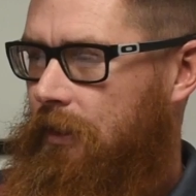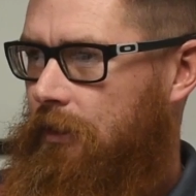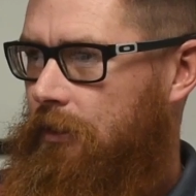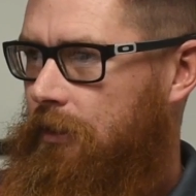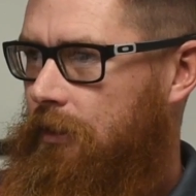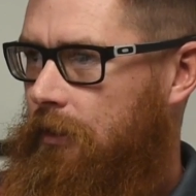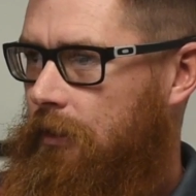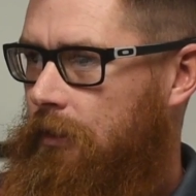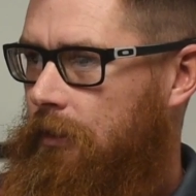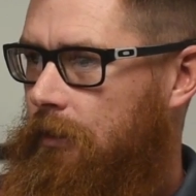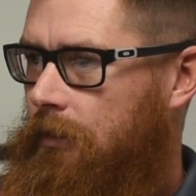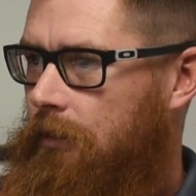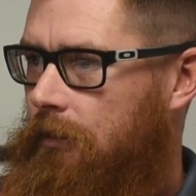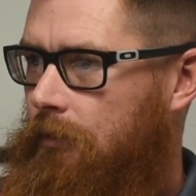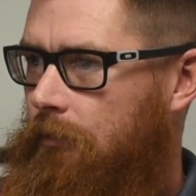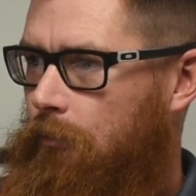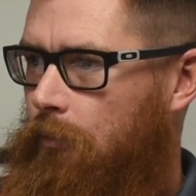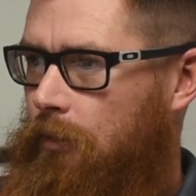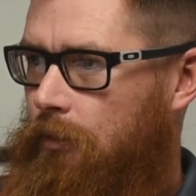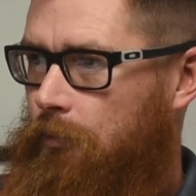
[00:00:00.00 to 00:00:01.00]
as she
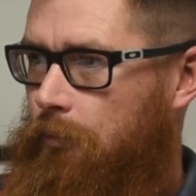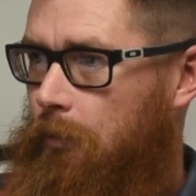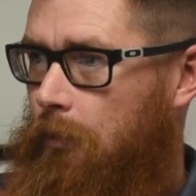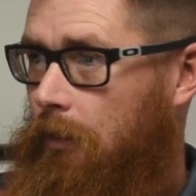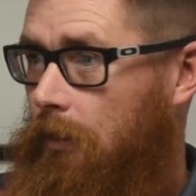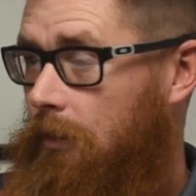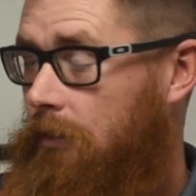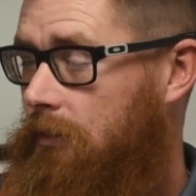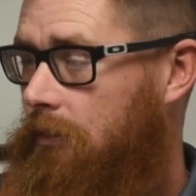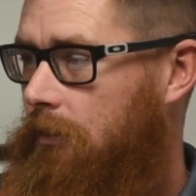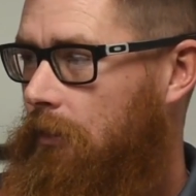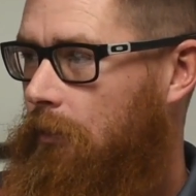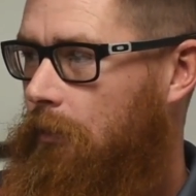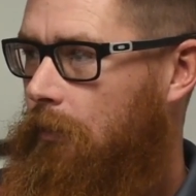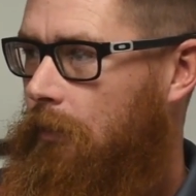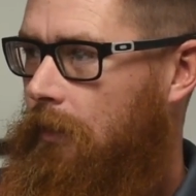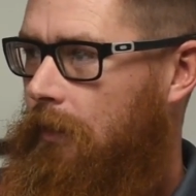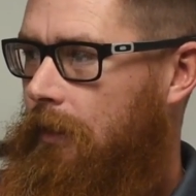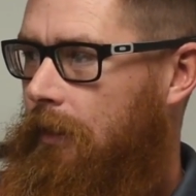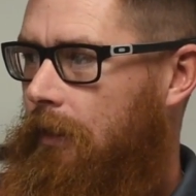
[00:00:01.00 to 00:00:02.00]
once was.
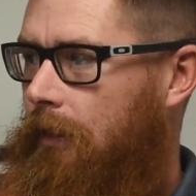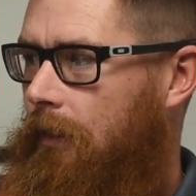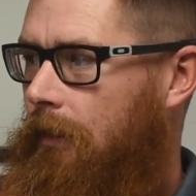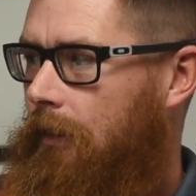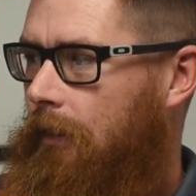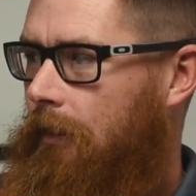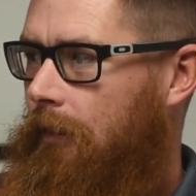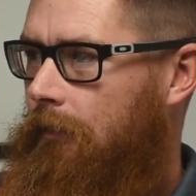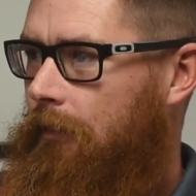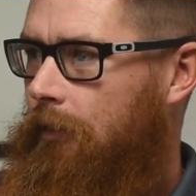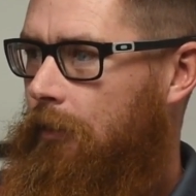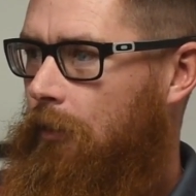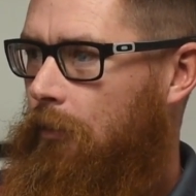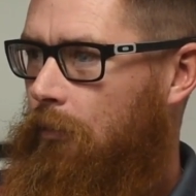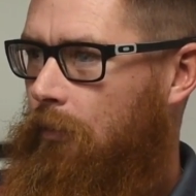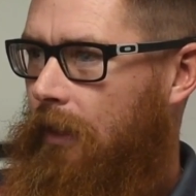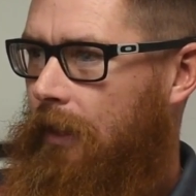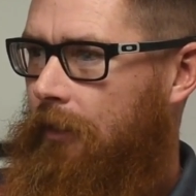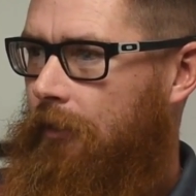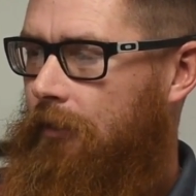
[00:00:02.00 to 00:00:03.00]
So,
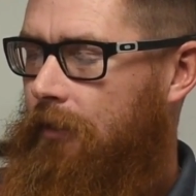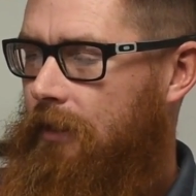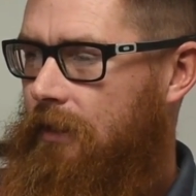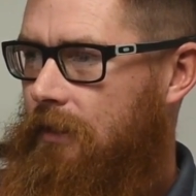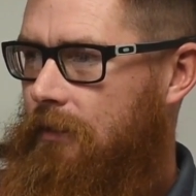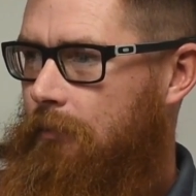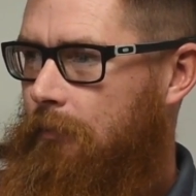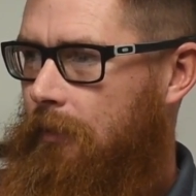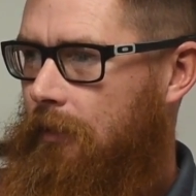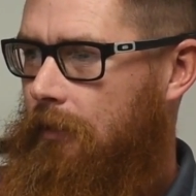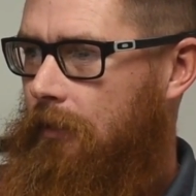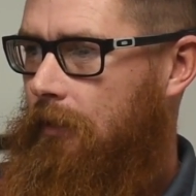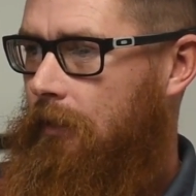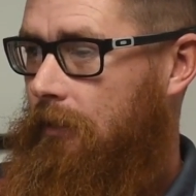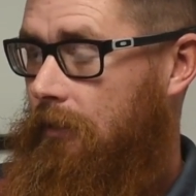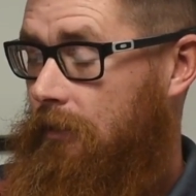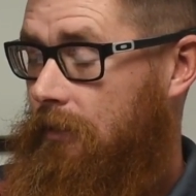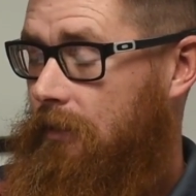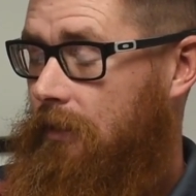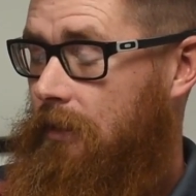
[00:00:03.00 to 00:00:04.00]
later in
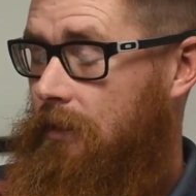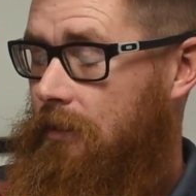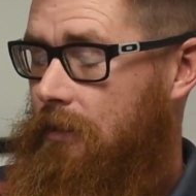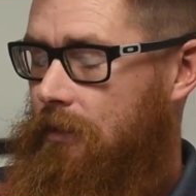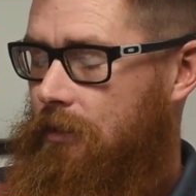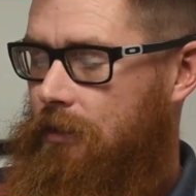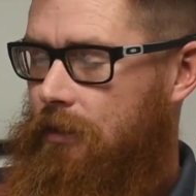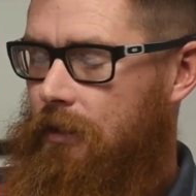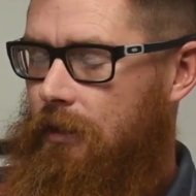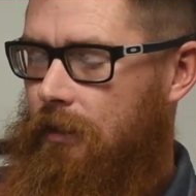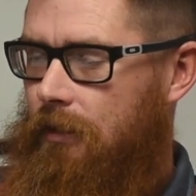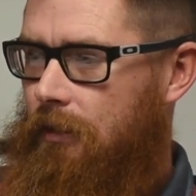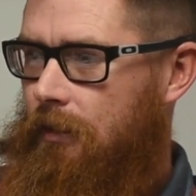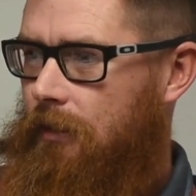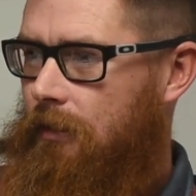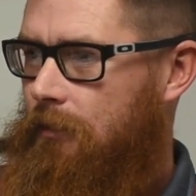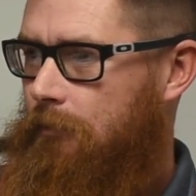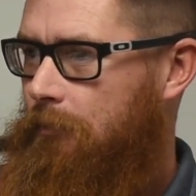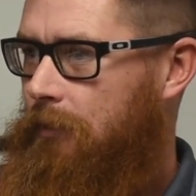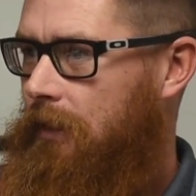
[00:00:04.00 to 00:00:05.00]
the season, she didn't
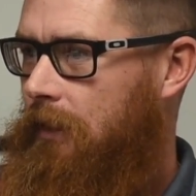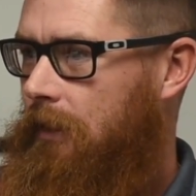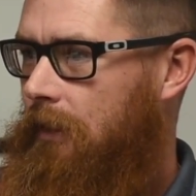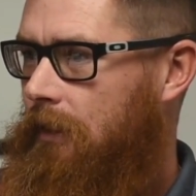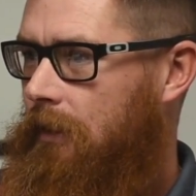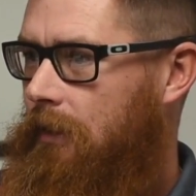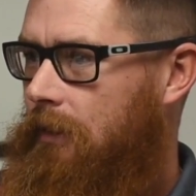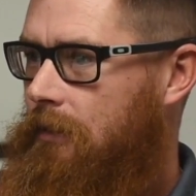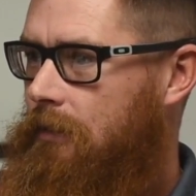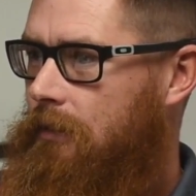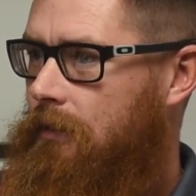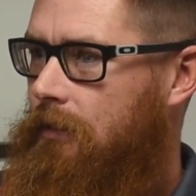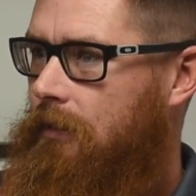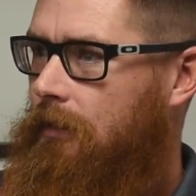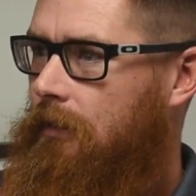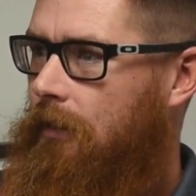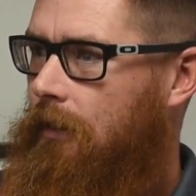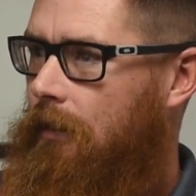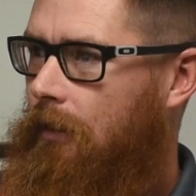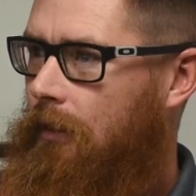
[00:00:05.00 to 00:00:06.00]
get as many innings
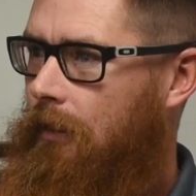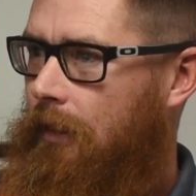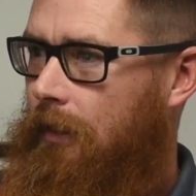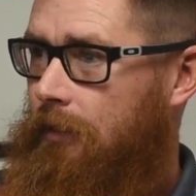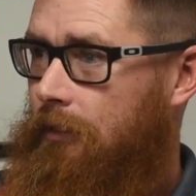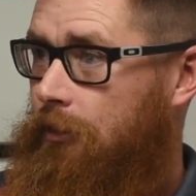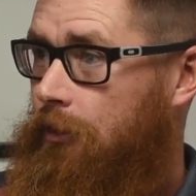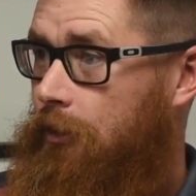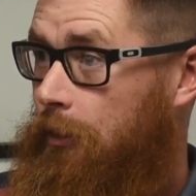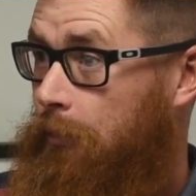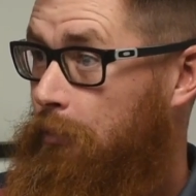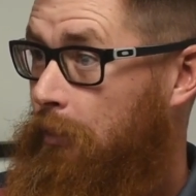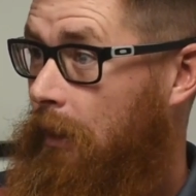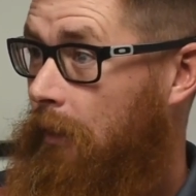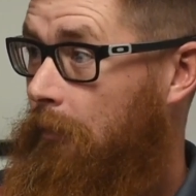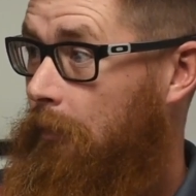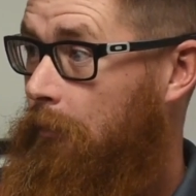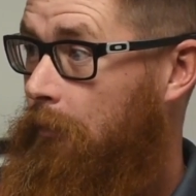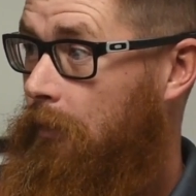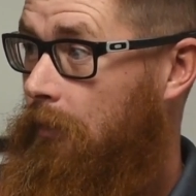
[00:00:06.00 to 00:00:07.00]
as she
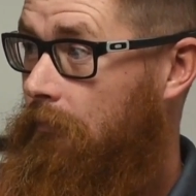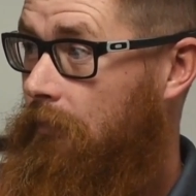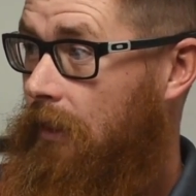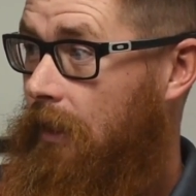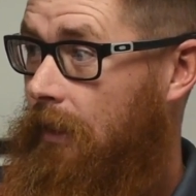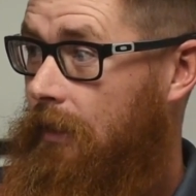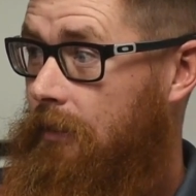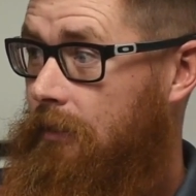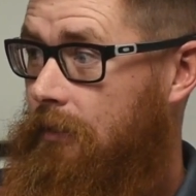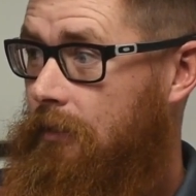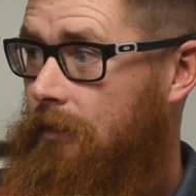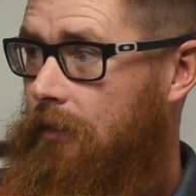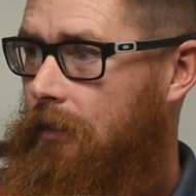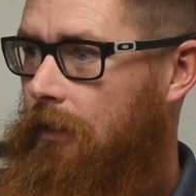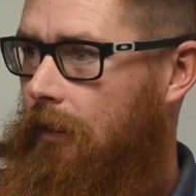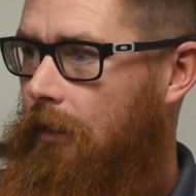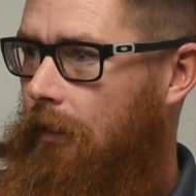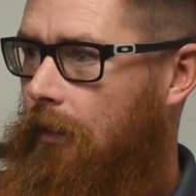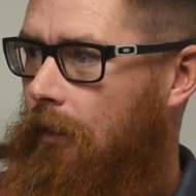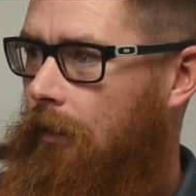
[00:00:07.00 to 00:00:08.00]
probably would have liked.
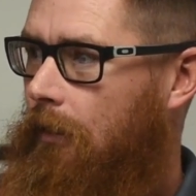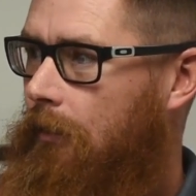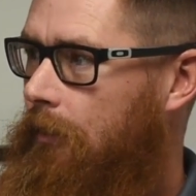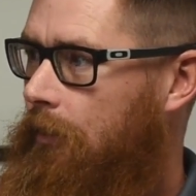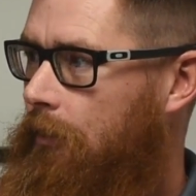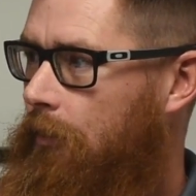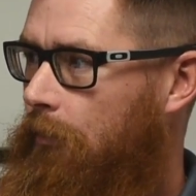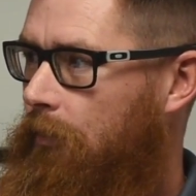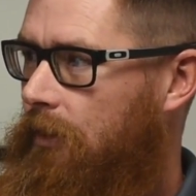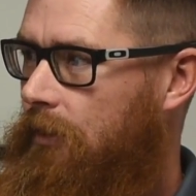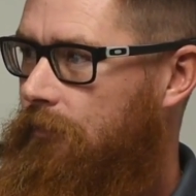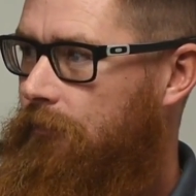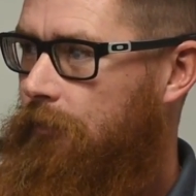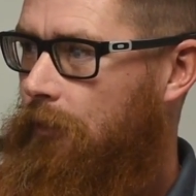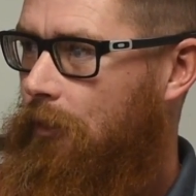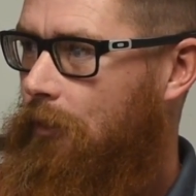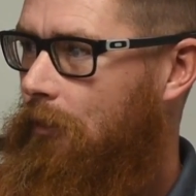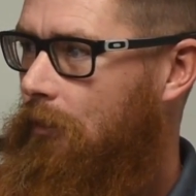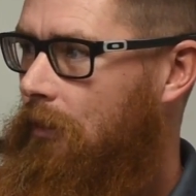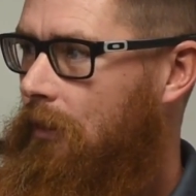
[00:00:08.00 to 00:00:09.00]
This
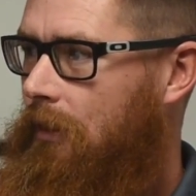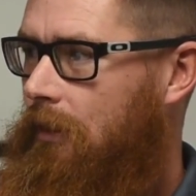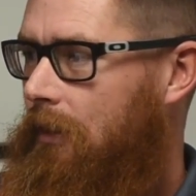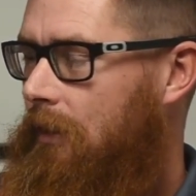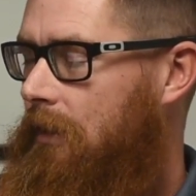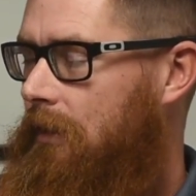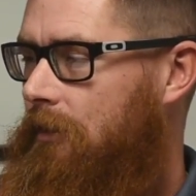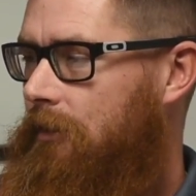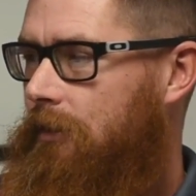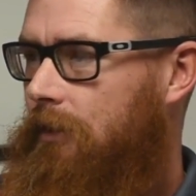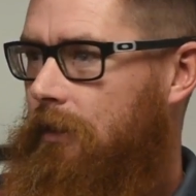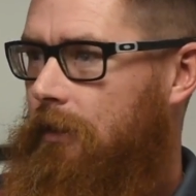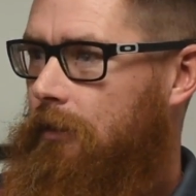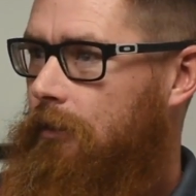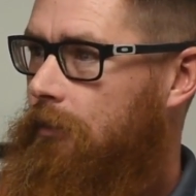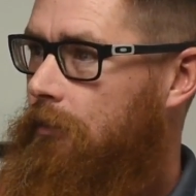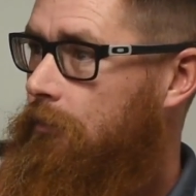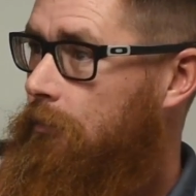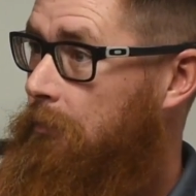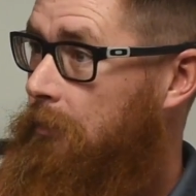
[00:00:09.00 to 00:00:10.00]
fall, she did
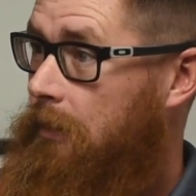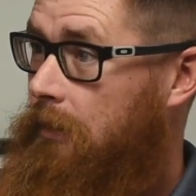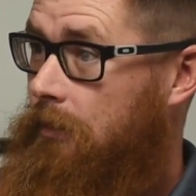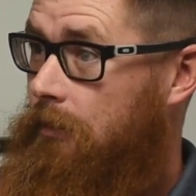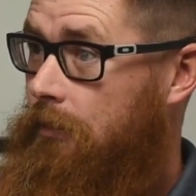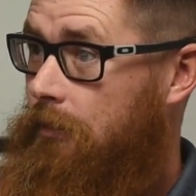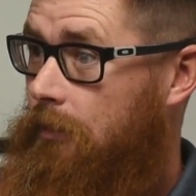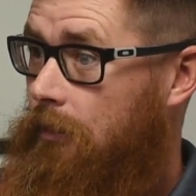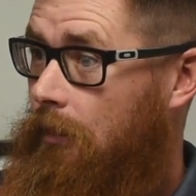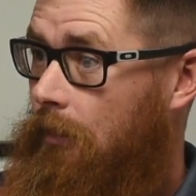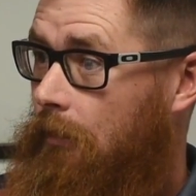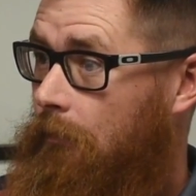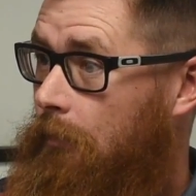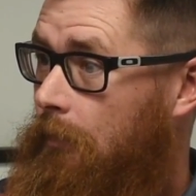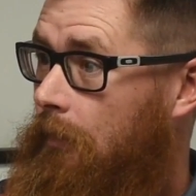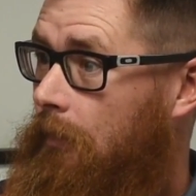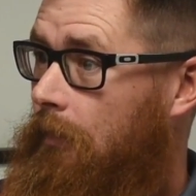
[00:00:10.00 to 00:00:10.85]
a tremendous job.